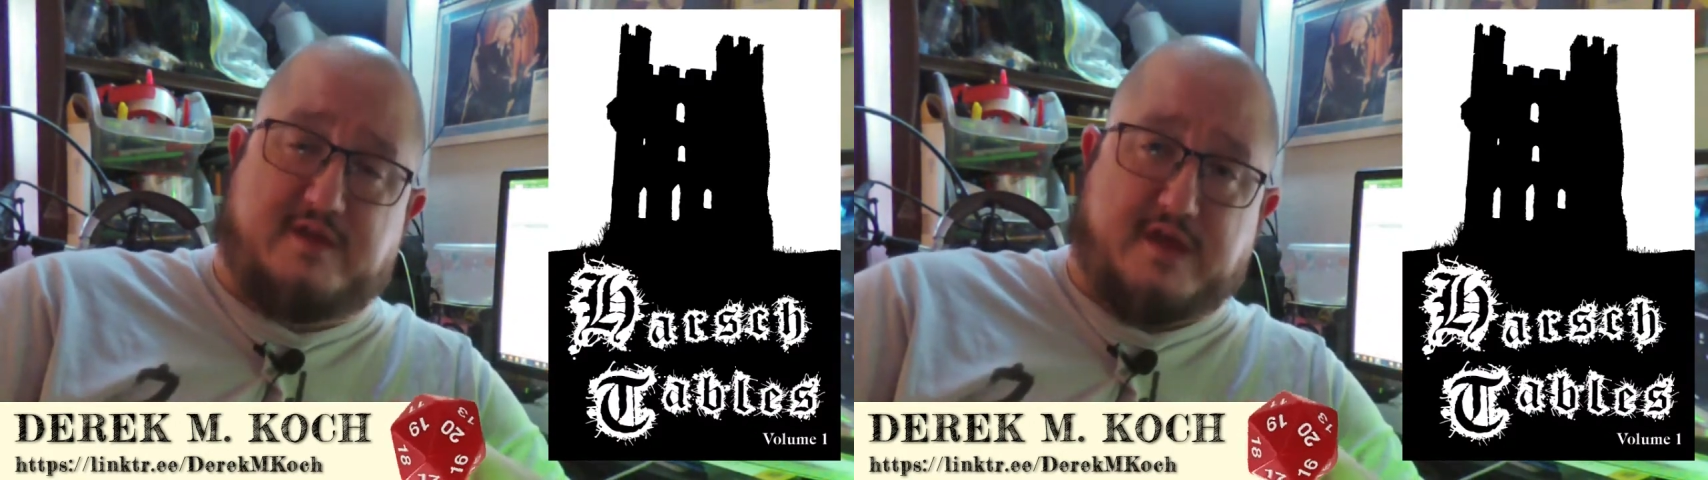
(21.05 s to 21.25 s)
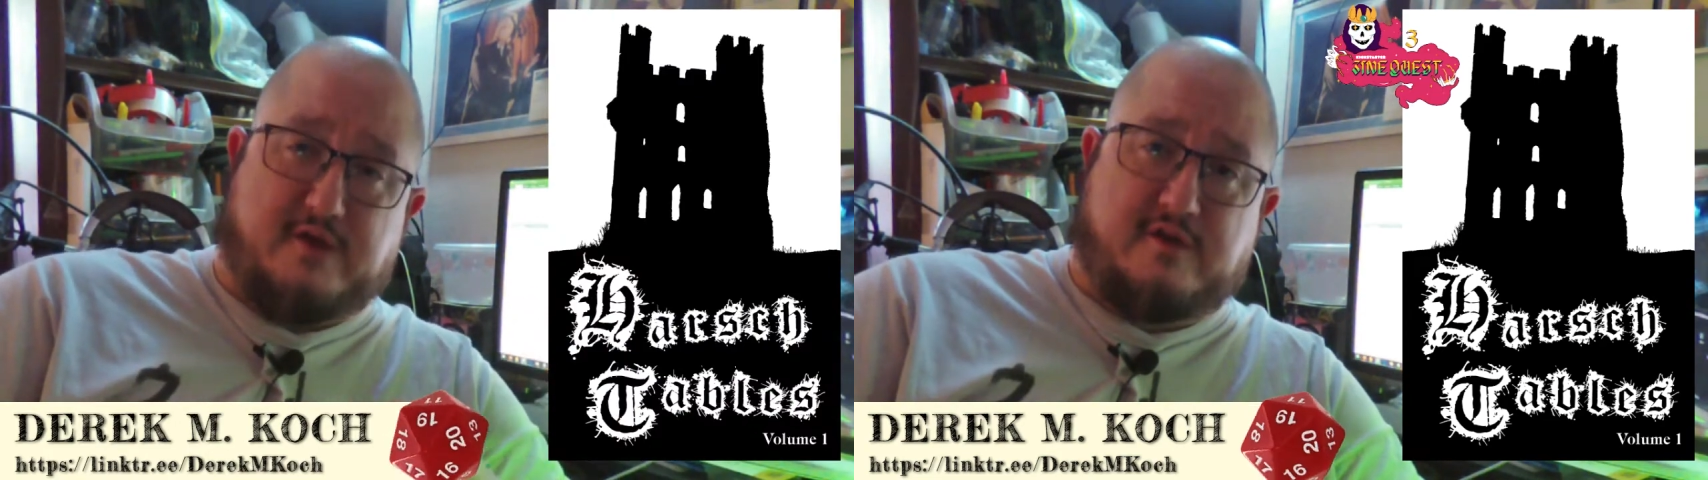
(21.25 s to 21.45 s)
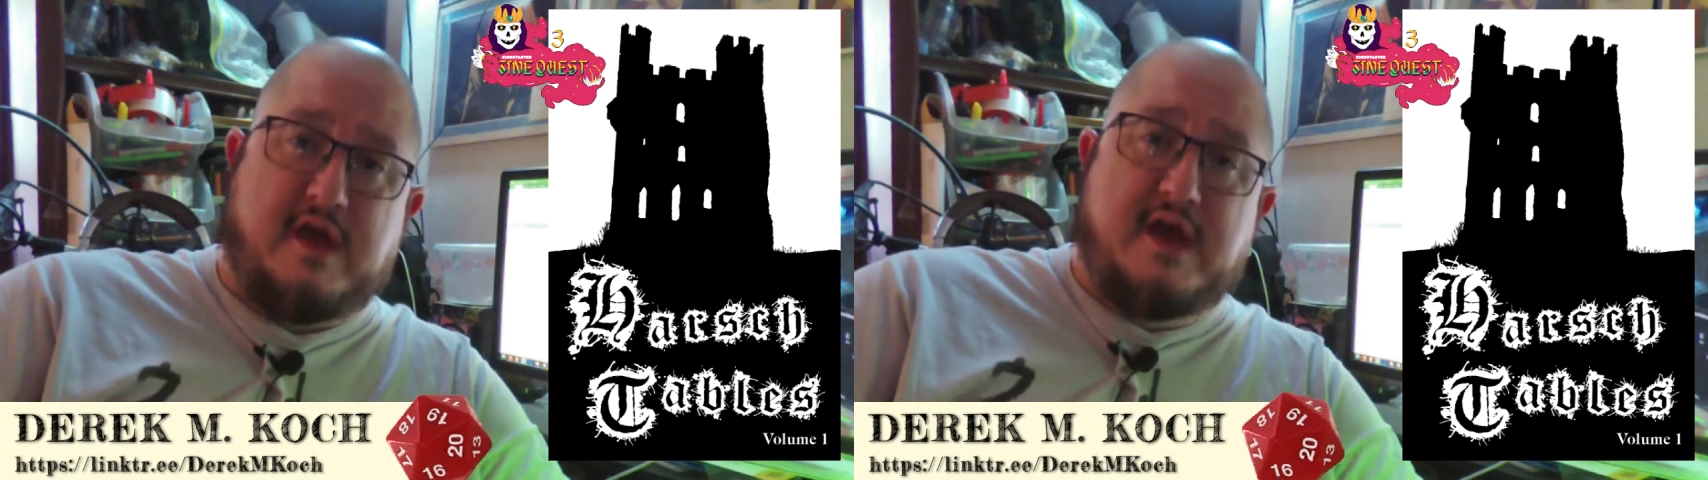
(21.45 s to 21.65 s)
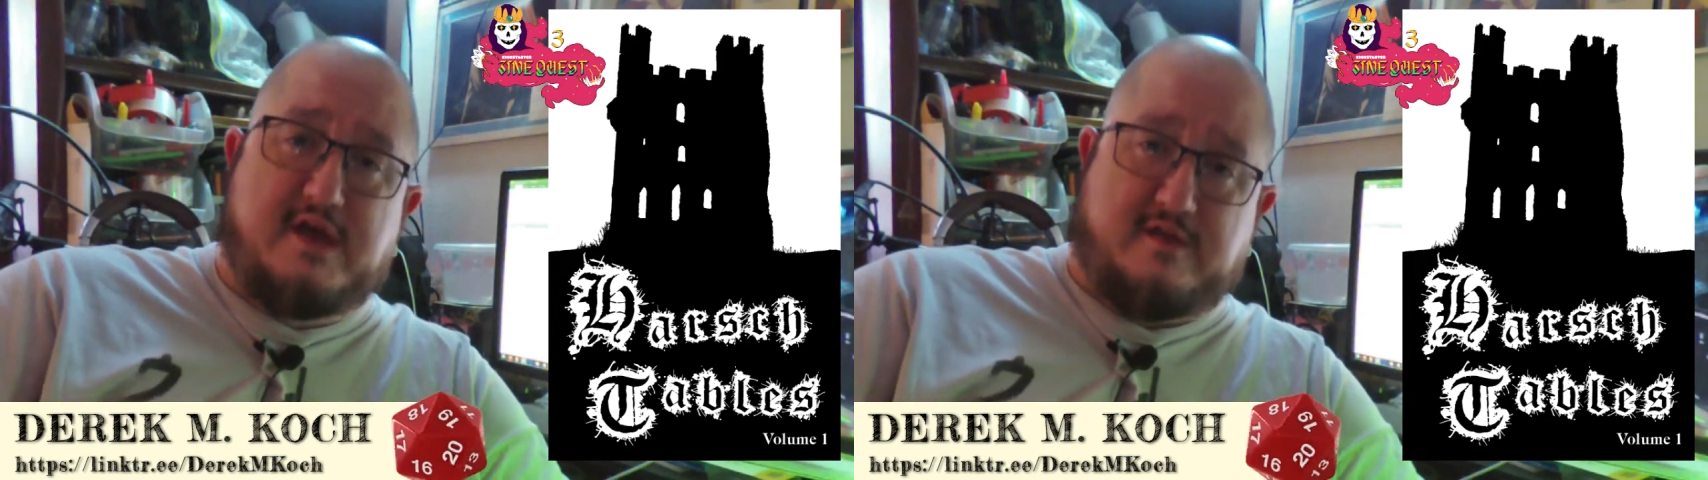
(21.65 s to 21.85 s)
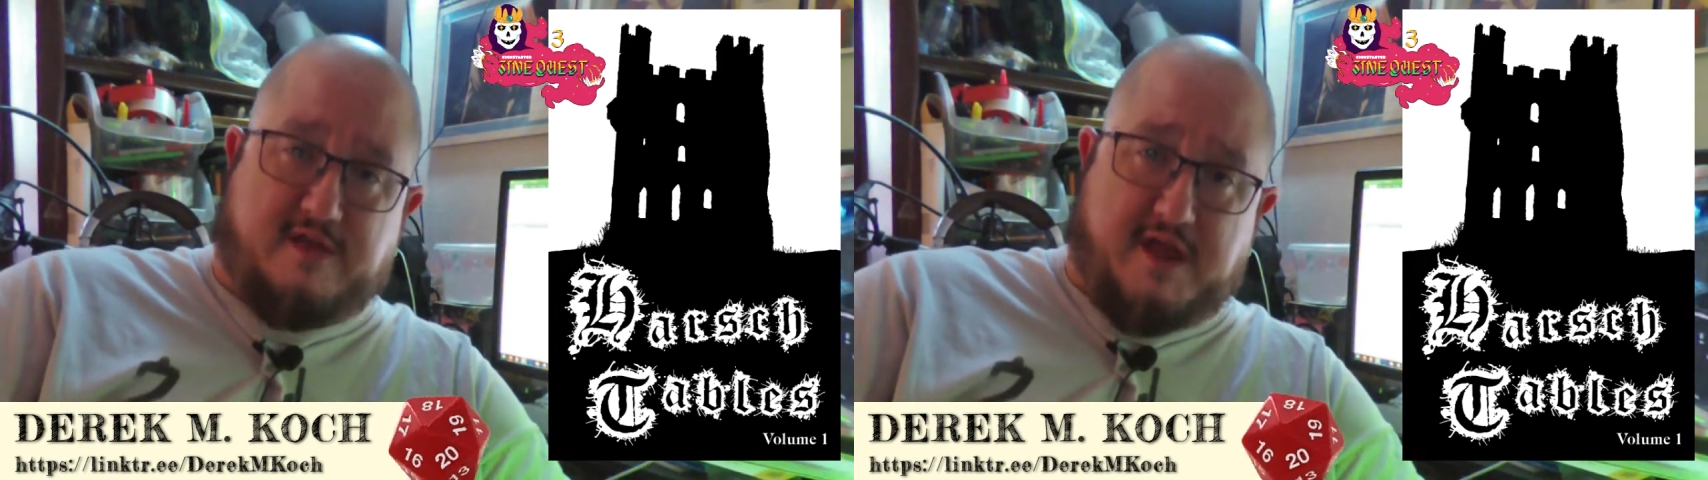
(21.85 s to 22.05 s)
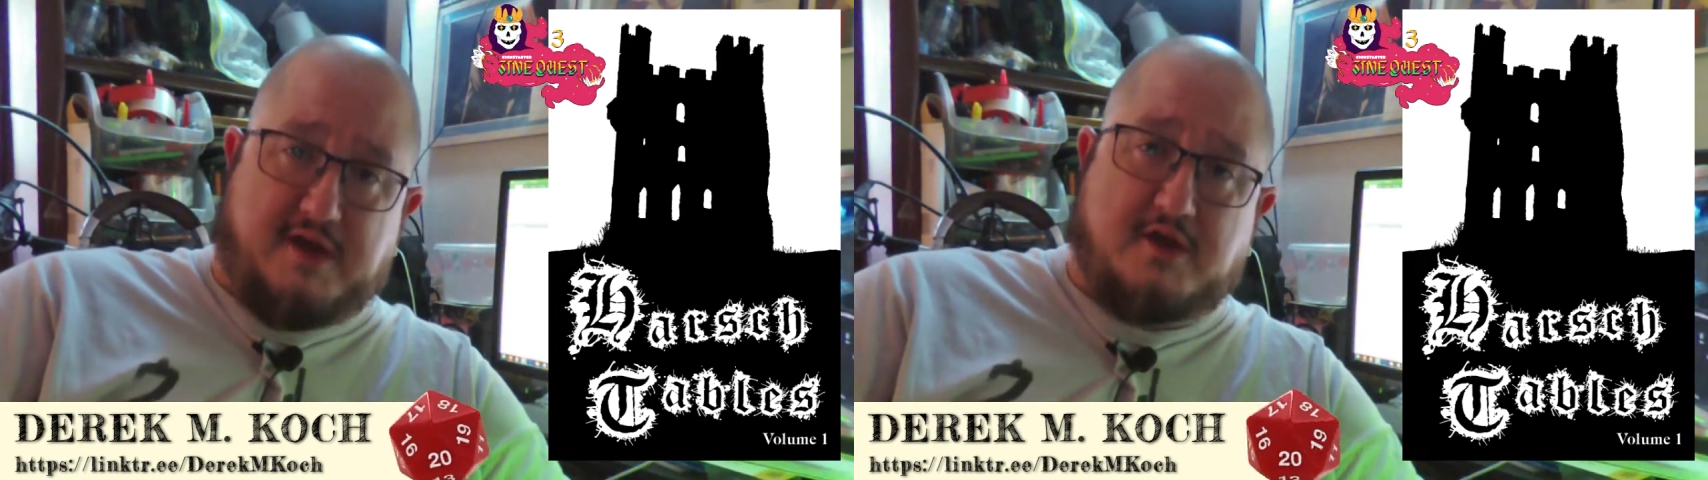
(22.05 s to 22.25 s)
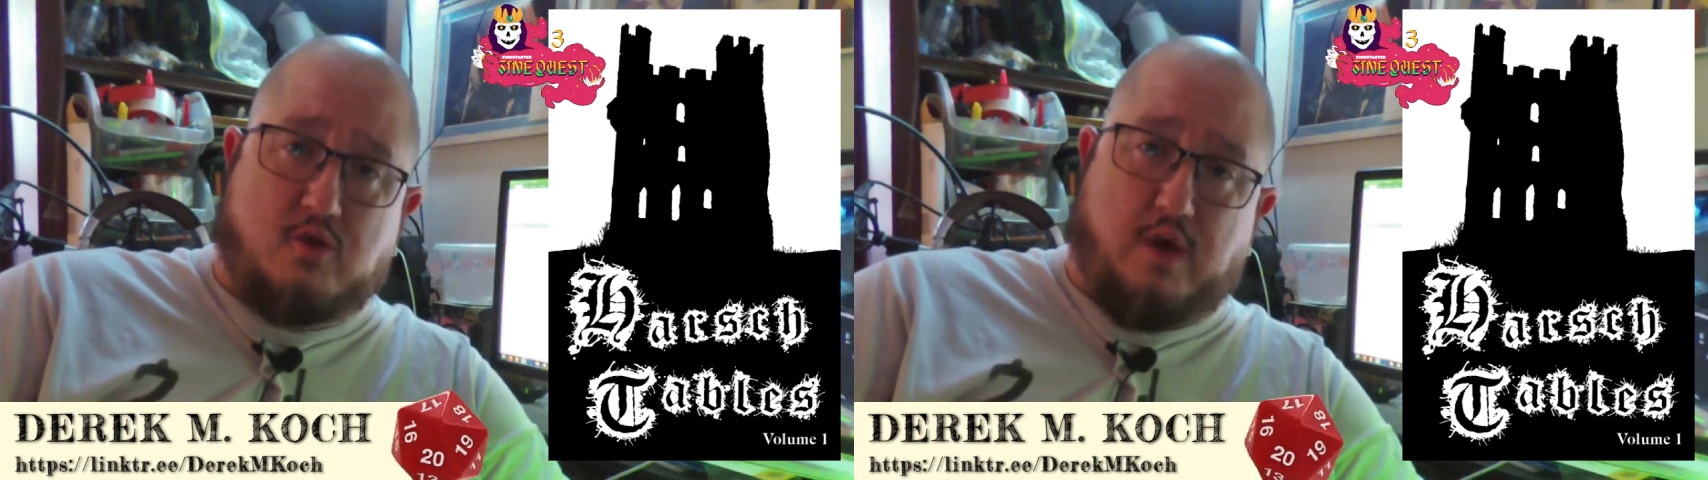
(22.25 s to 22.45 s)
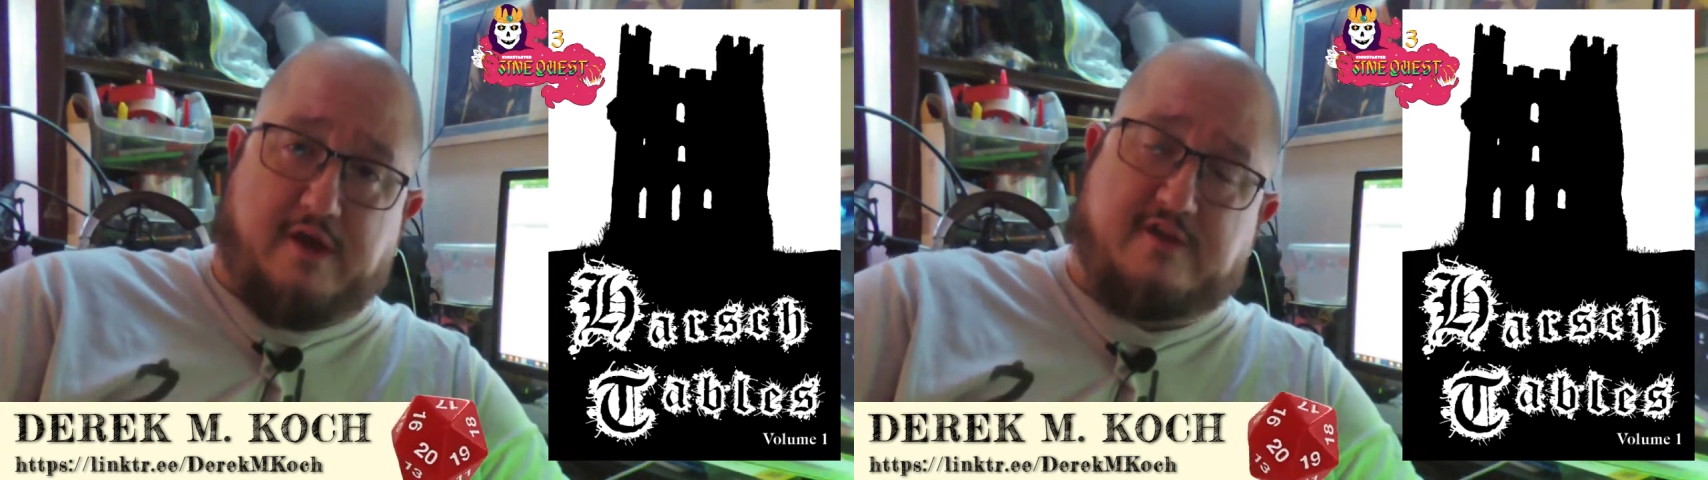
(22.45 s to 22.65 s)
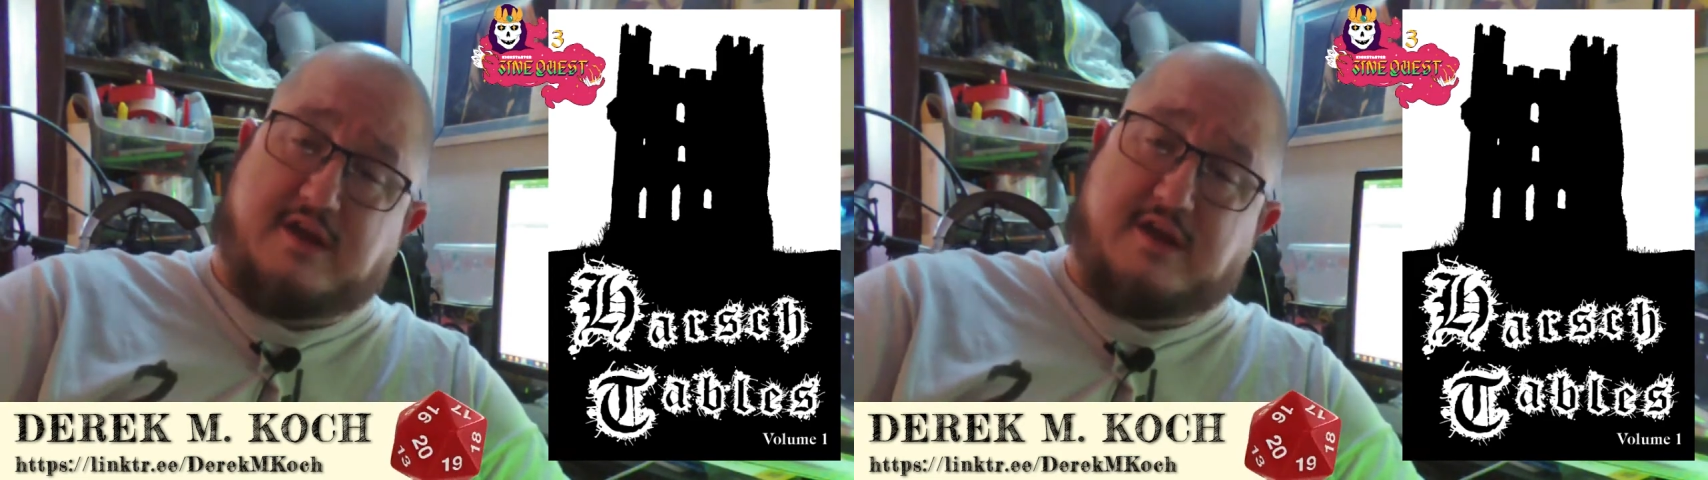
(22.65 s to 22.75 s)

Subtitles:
year's Zine Quest.